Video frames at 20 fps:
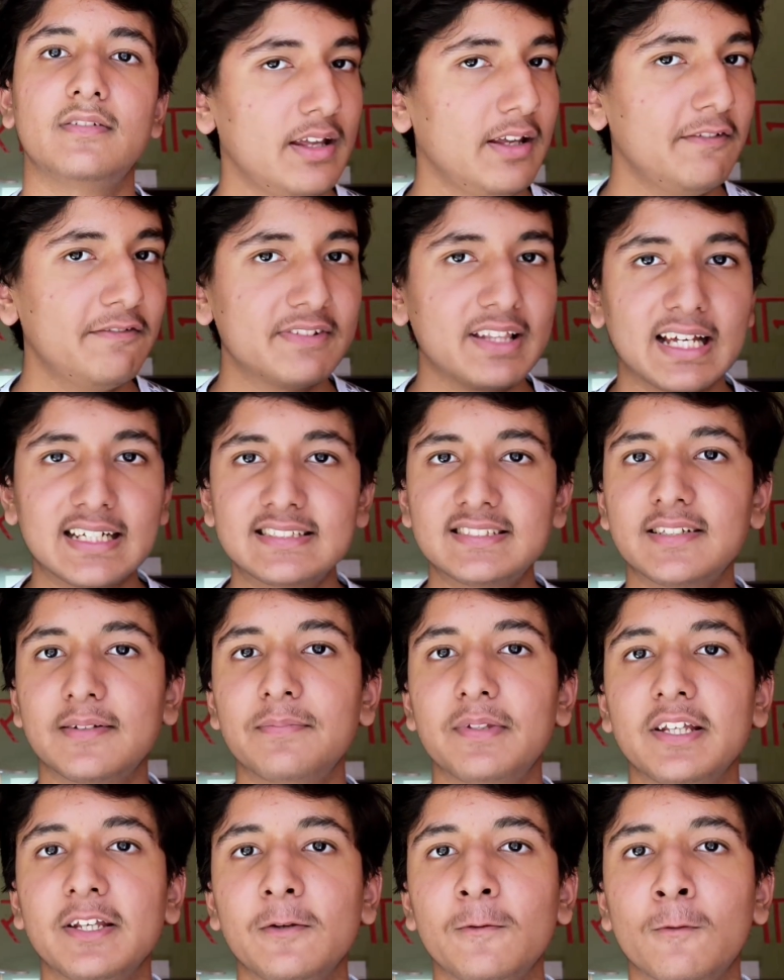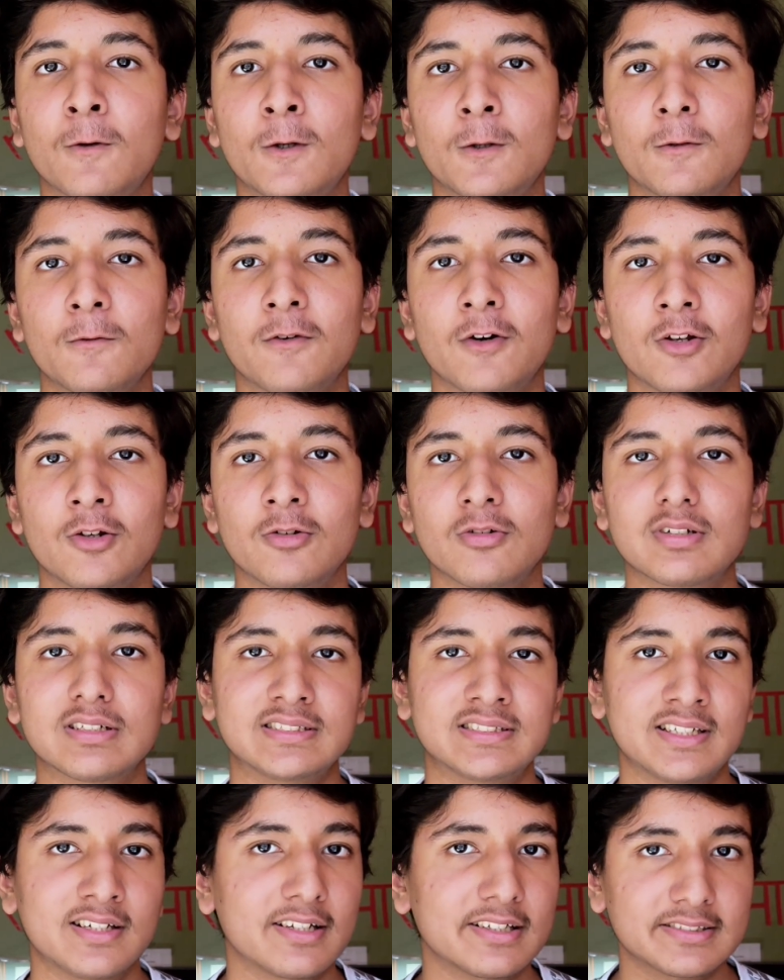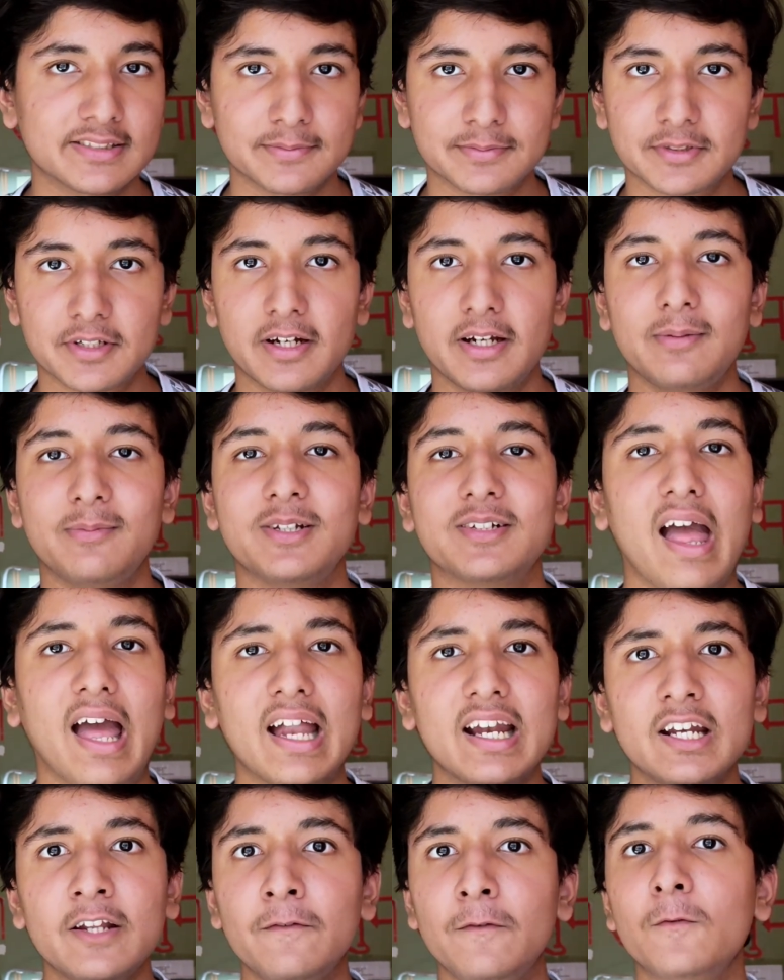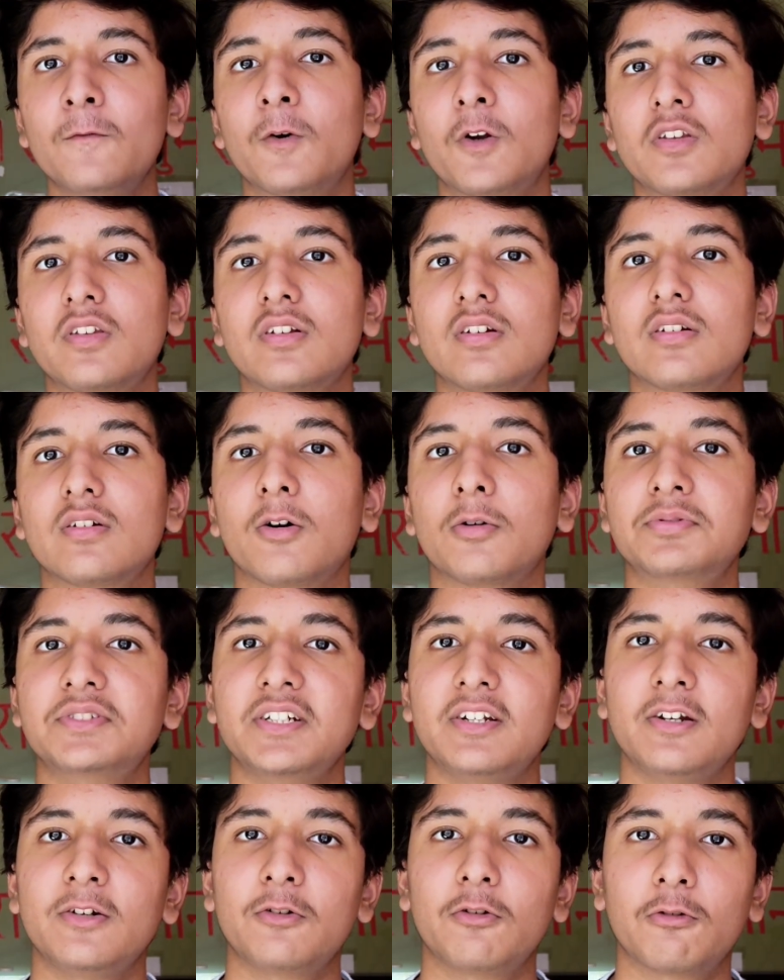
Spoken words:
If that's something you want to follow, consider subscribing. And if you want the Obsidian